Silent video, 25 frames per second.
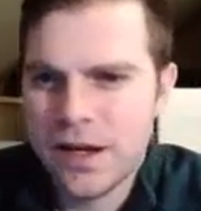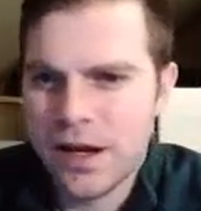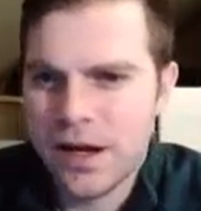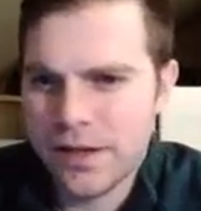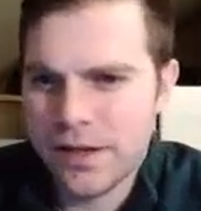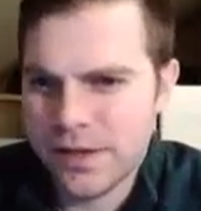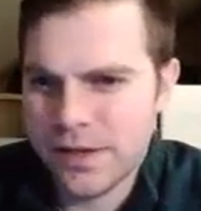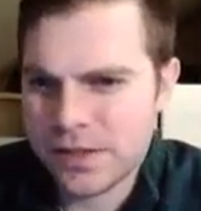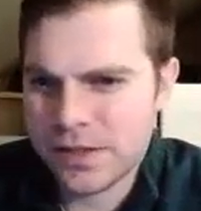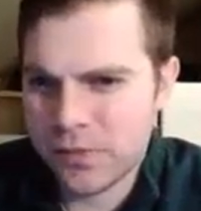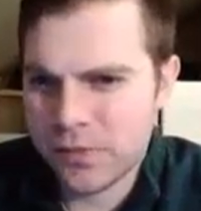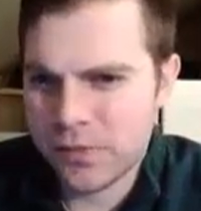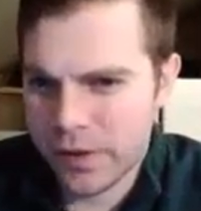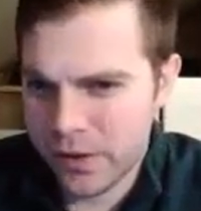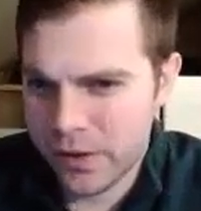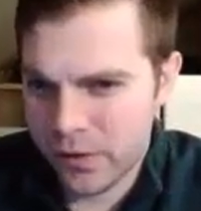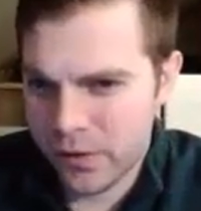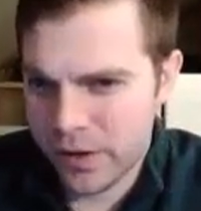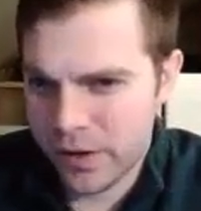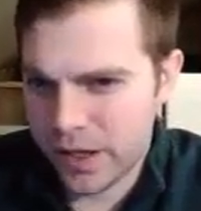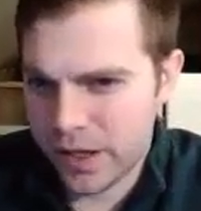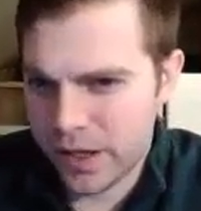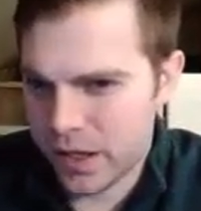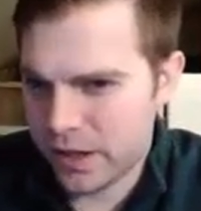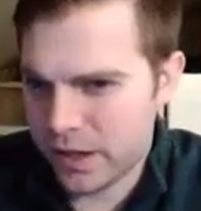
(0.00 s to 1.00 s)
On this one, you
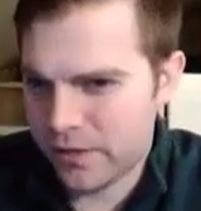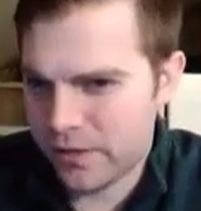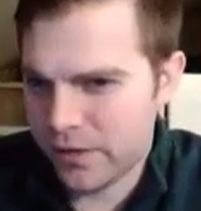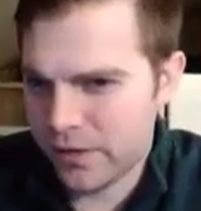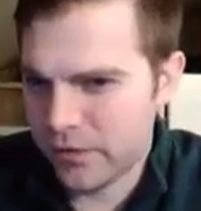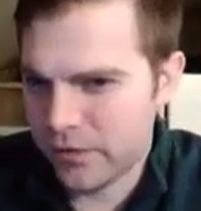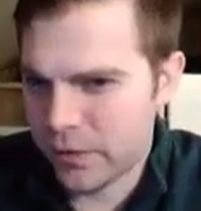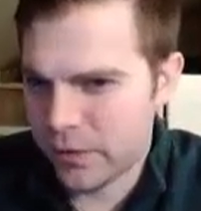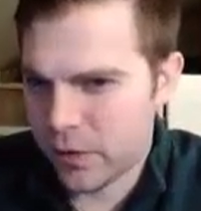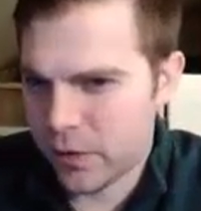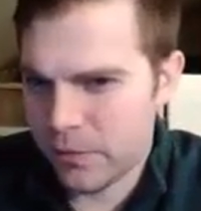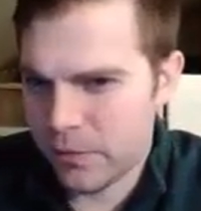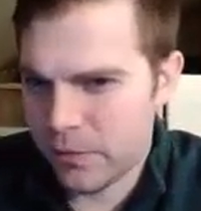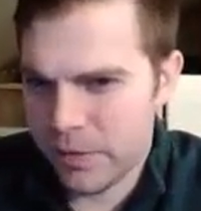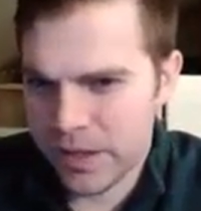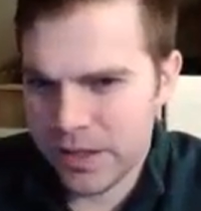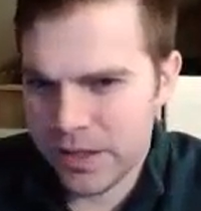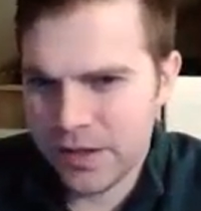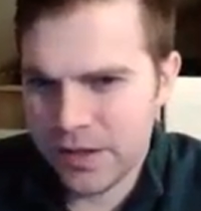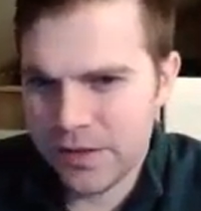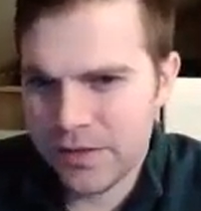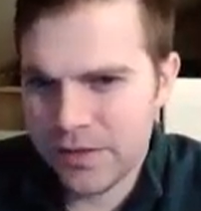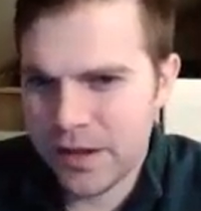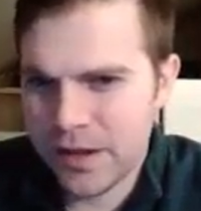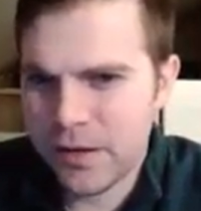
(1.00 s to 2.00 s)
can kind of give your
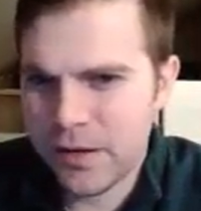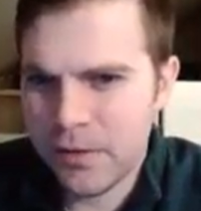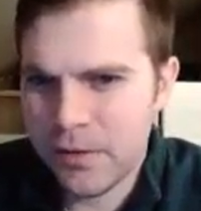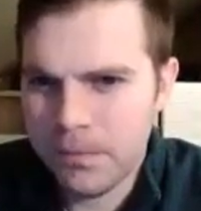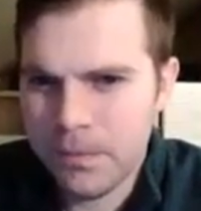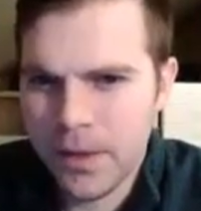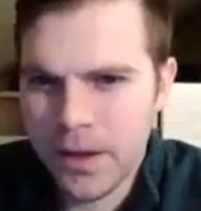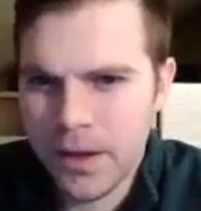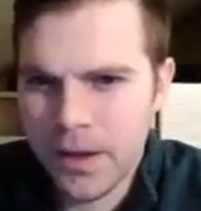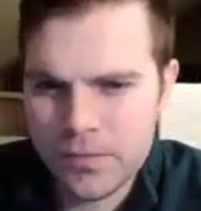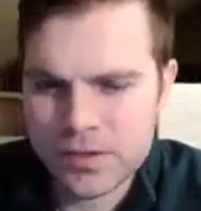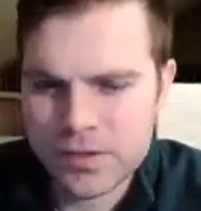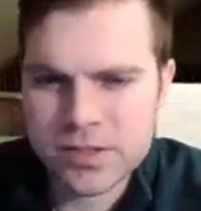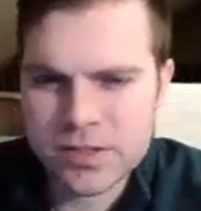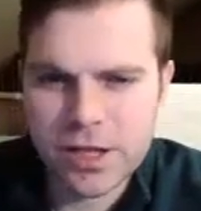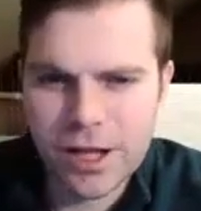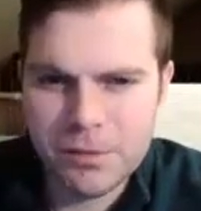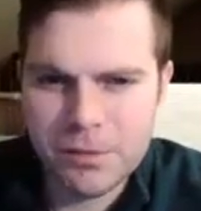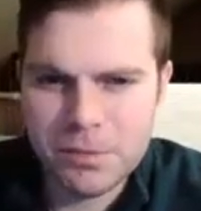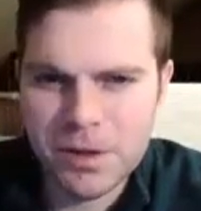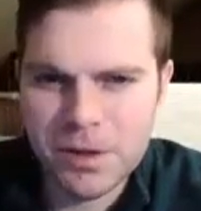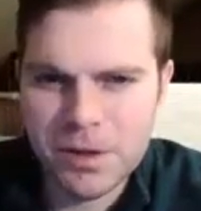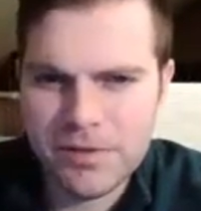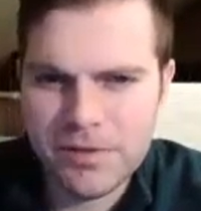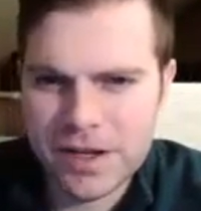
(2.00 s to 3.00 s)
opinion there. There's a
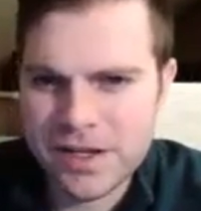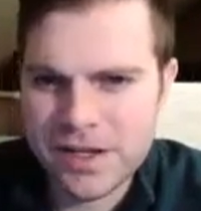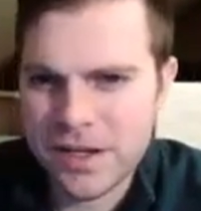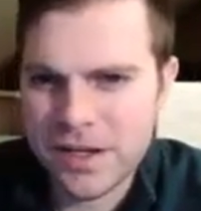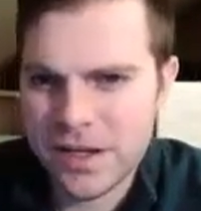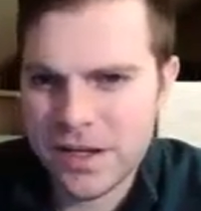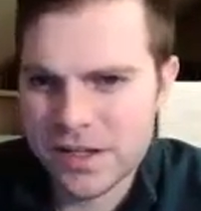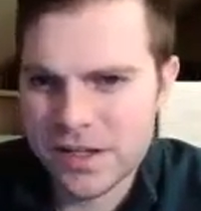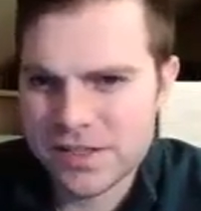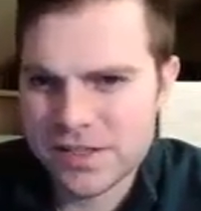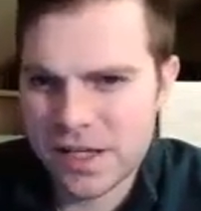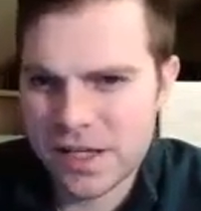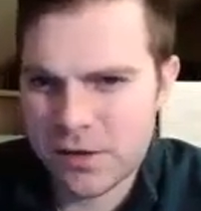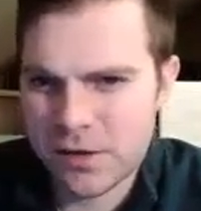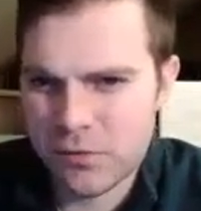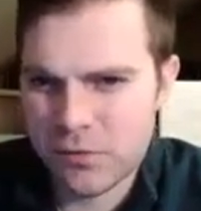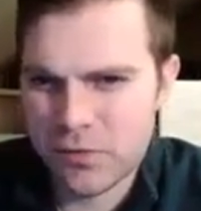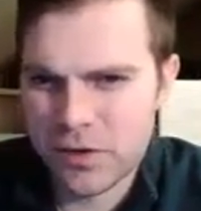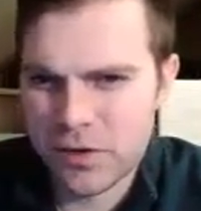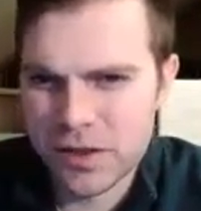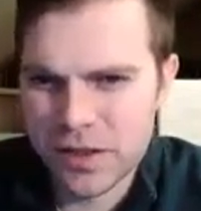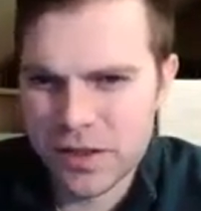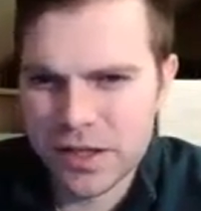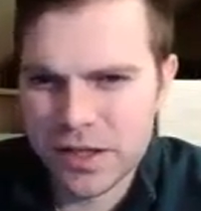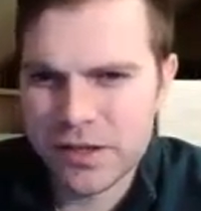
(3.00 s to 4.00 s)
couple of ideas that are
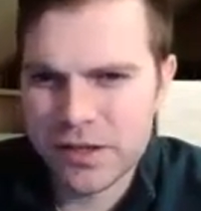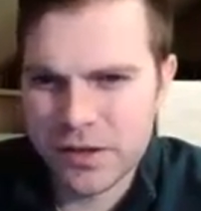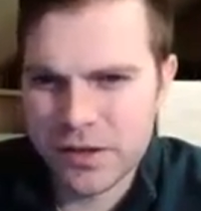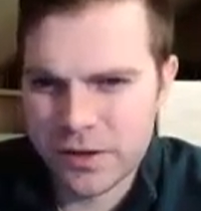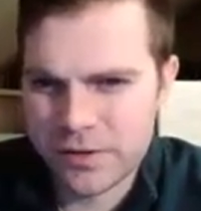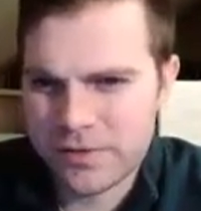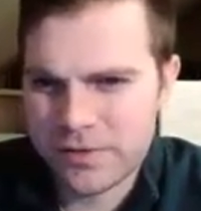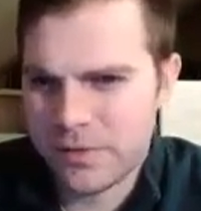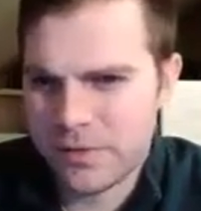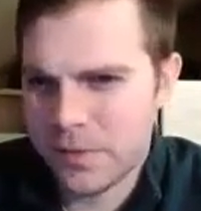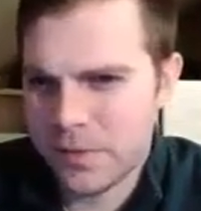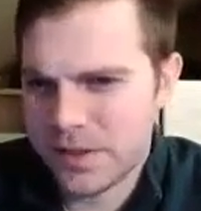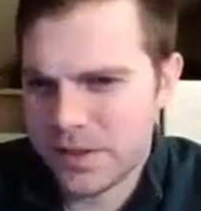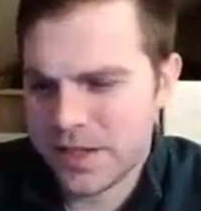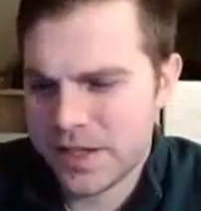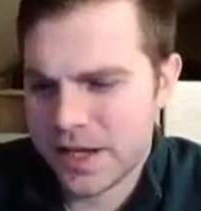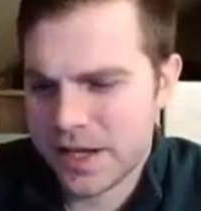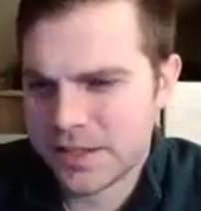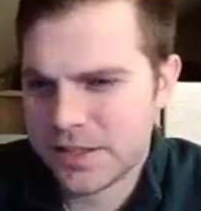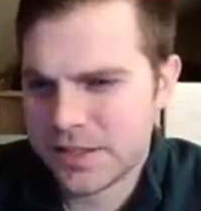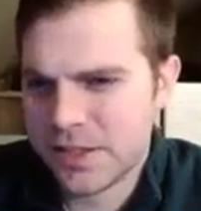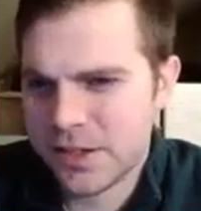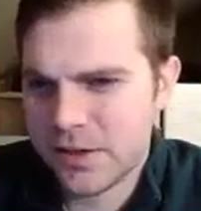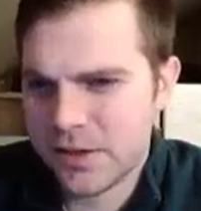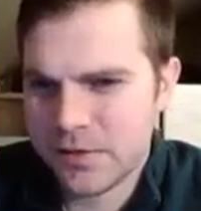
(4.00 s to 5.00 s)
really clear from the
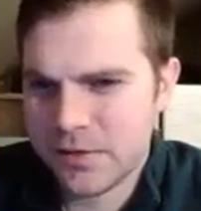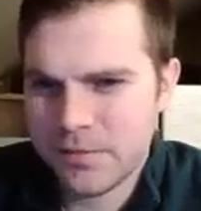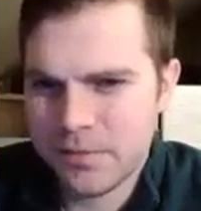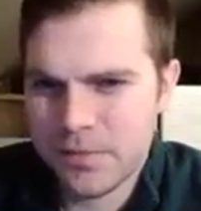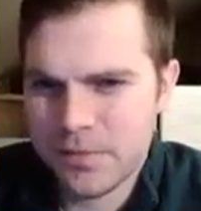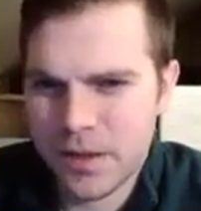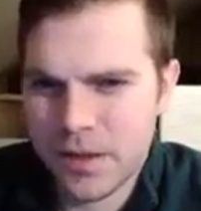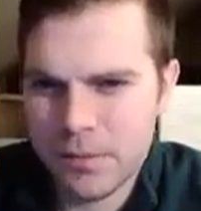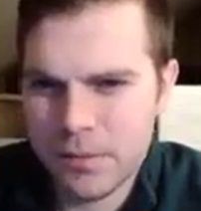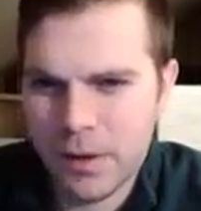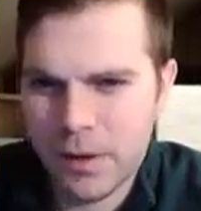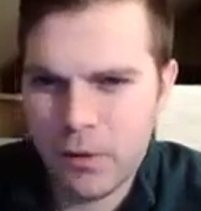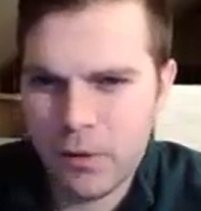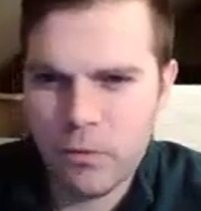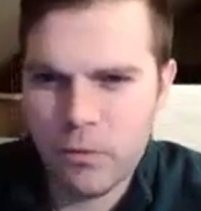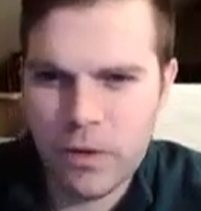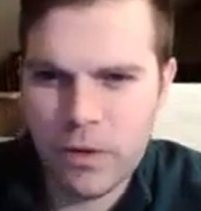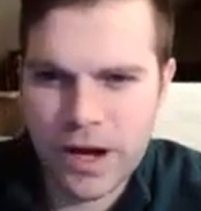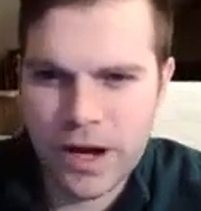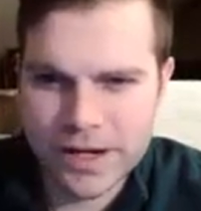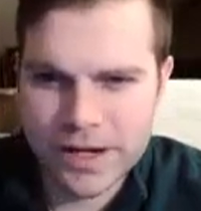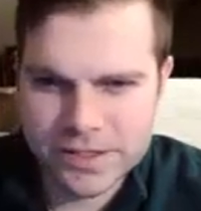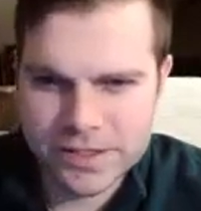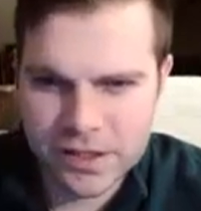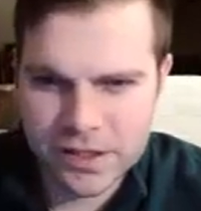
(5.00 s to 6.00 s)
text here about
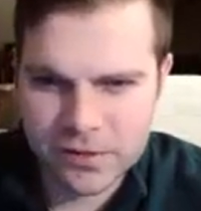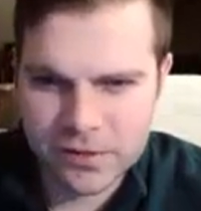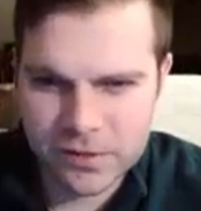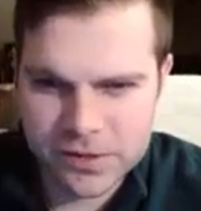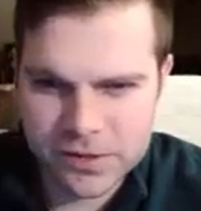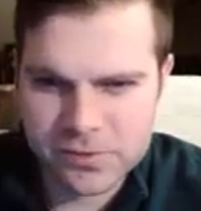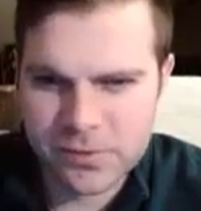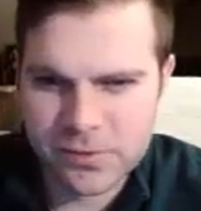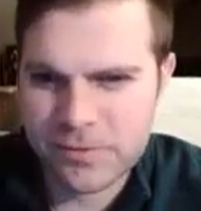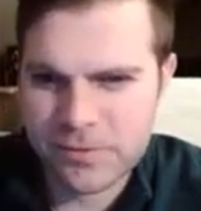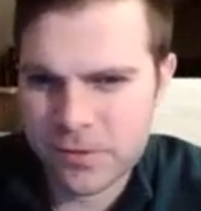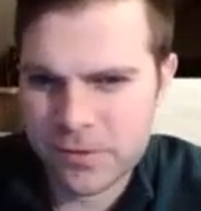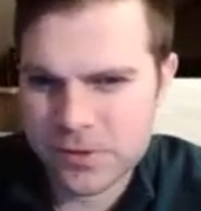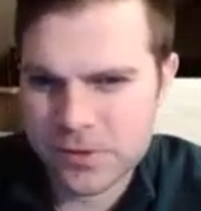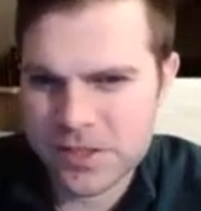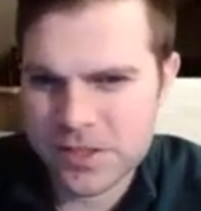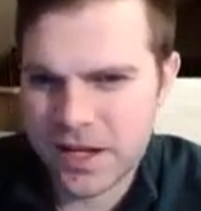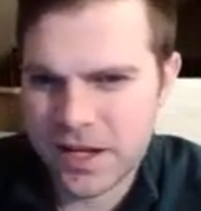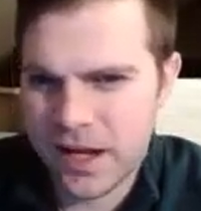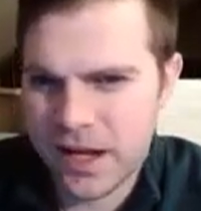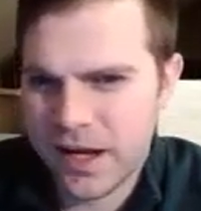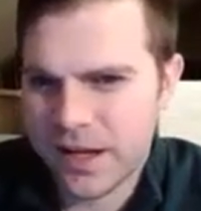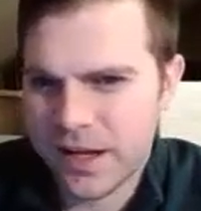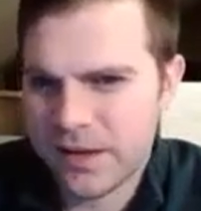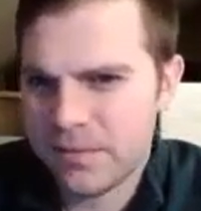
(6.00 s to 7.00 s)
why Douglass refers to
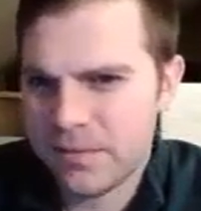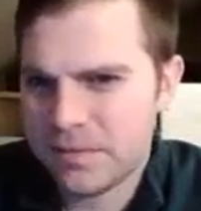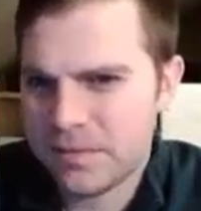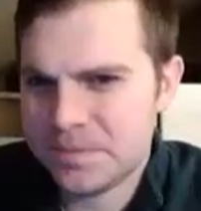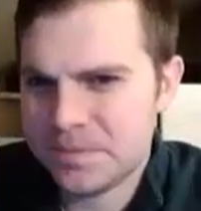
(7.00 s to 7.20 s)
God.